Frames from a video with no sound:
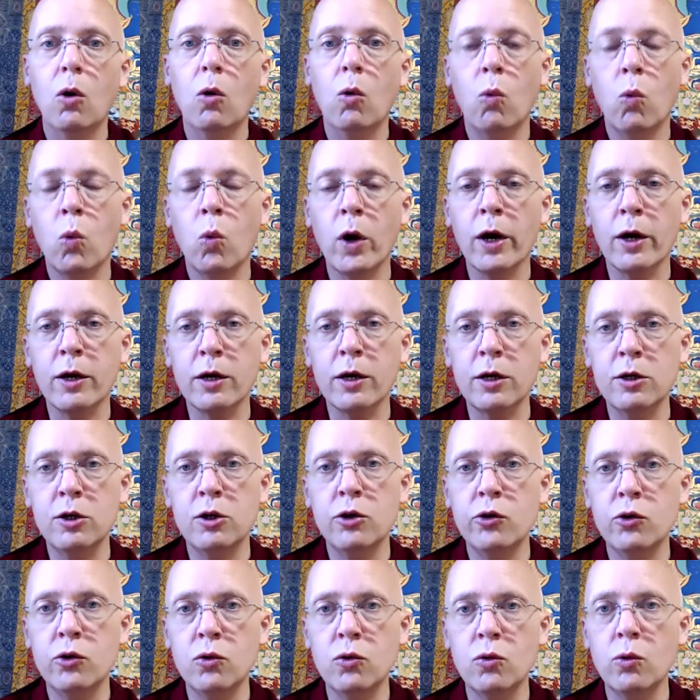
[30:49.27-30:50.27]
Where can
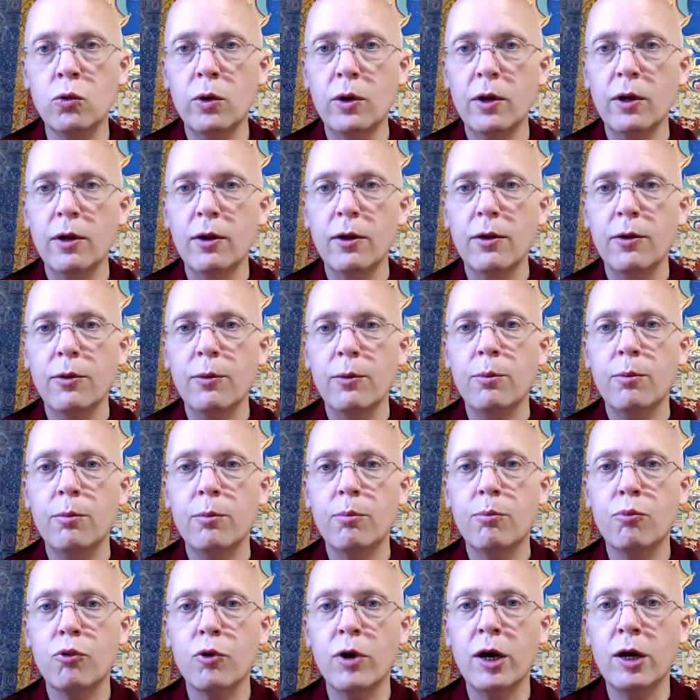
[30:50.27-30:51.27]
you
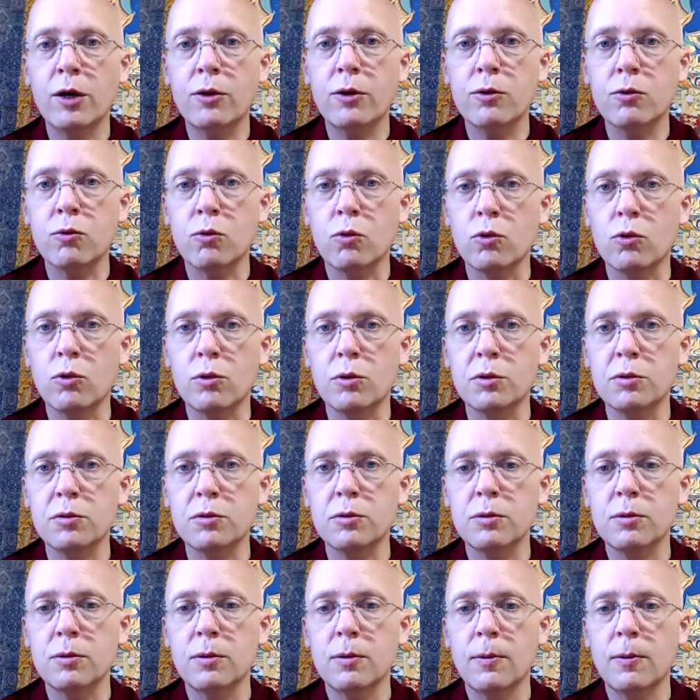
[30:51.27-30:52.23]
break the rules?